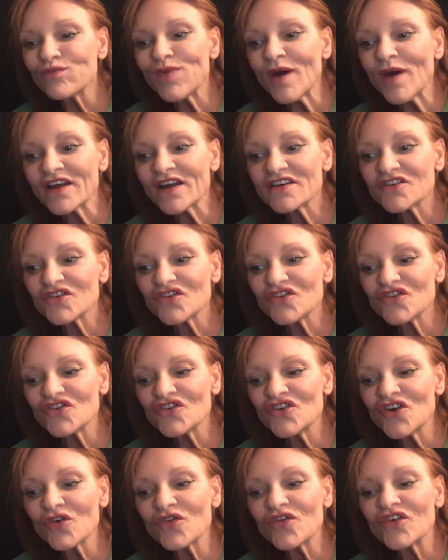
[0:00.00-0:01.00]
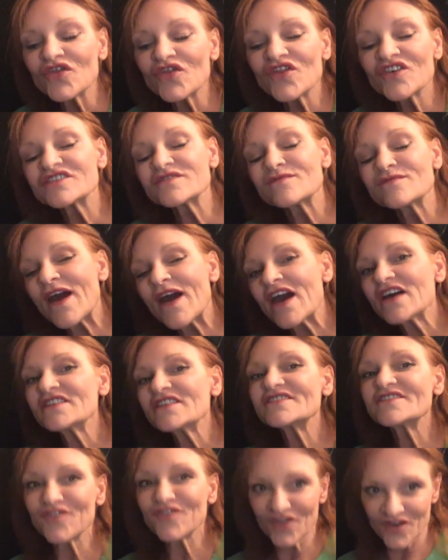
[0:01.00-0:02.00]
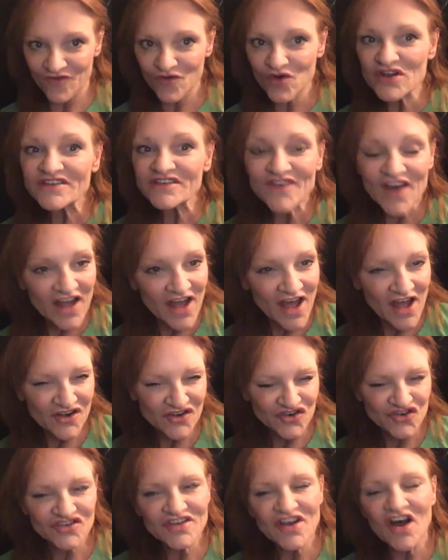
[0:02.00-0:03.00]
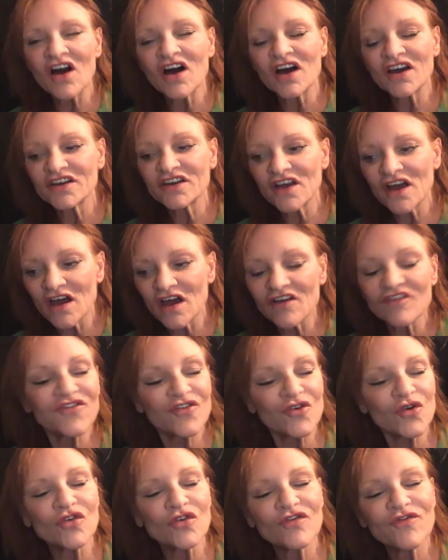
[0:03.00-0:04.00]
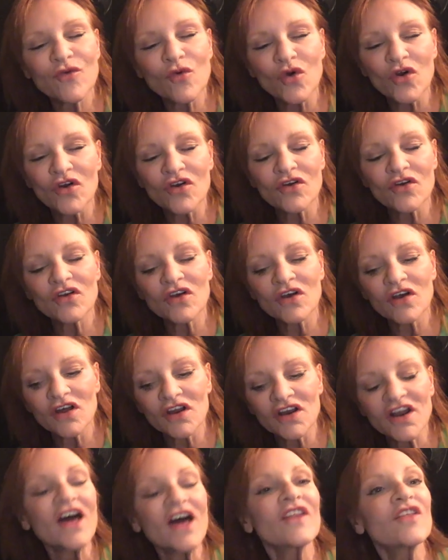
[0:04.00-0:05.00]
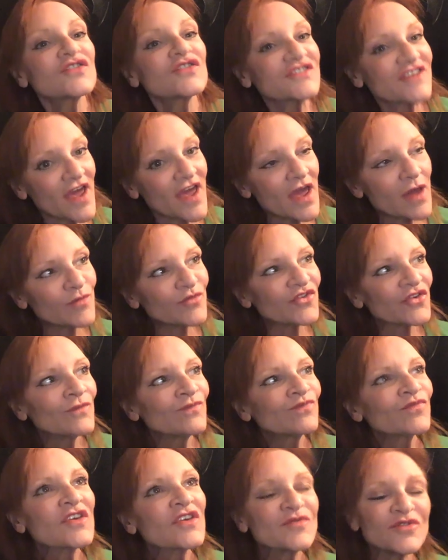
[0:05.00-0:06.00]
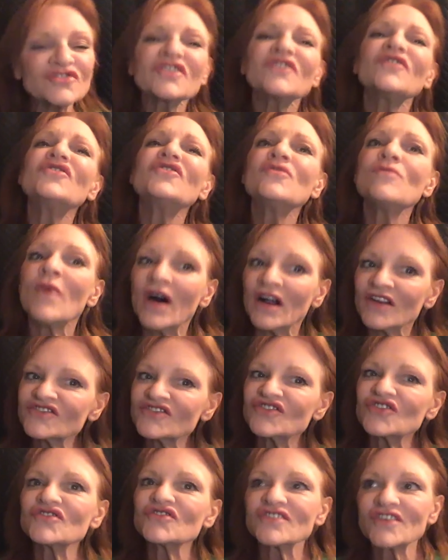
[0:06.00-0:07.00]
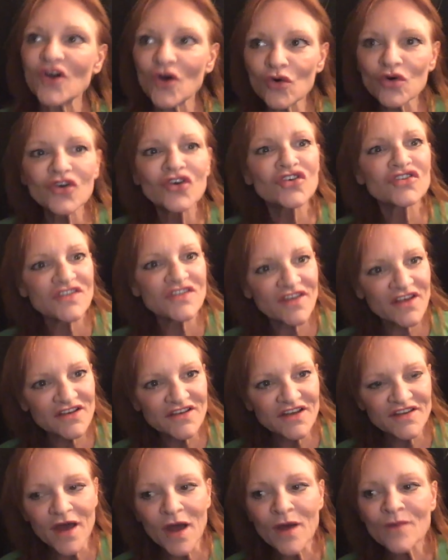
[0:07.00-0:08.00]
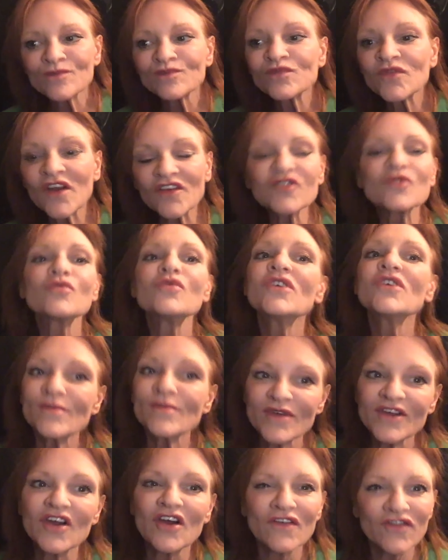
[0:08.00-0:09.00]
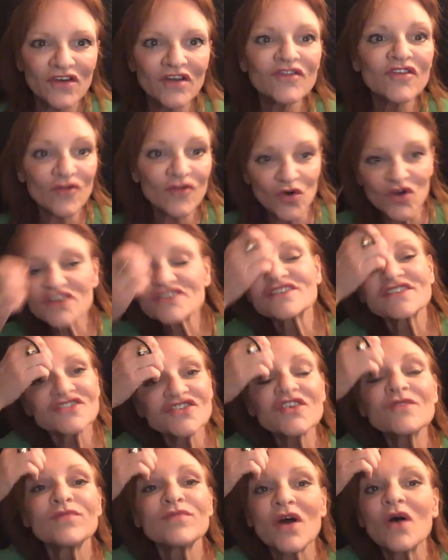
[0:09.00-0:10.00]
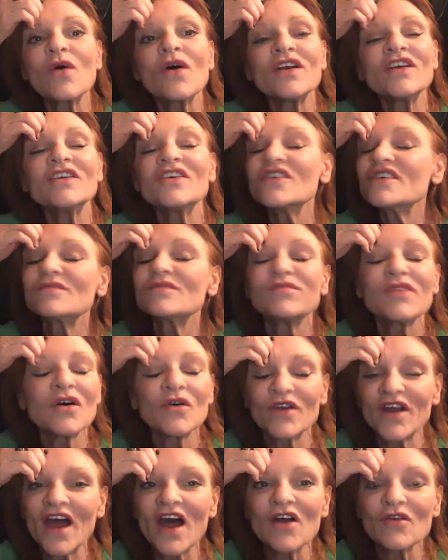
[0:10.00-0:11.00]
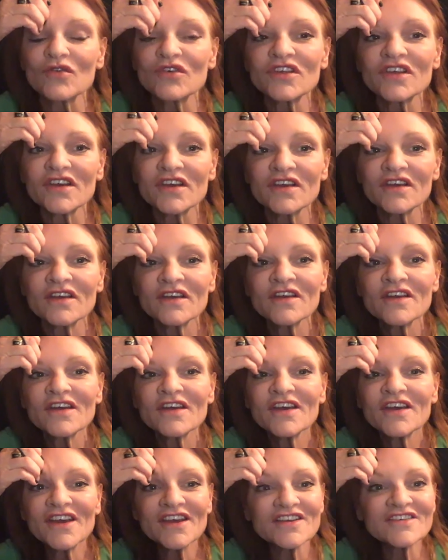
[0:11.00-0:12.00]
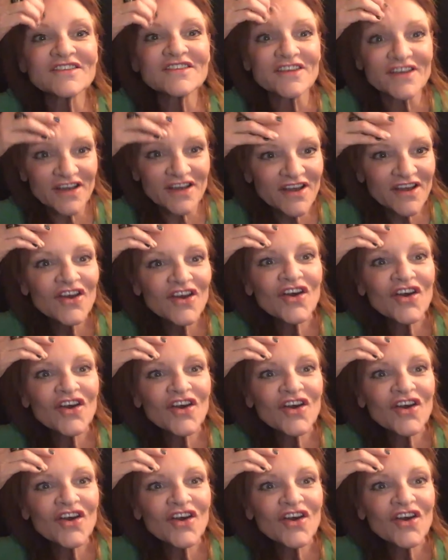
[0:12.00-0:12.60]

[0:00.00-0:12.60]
the demands for the voice actors on for a lot of those games, especially if you do monsters and ogres and things like that, you have to really be careful of your voice, because you can blow it out really easily.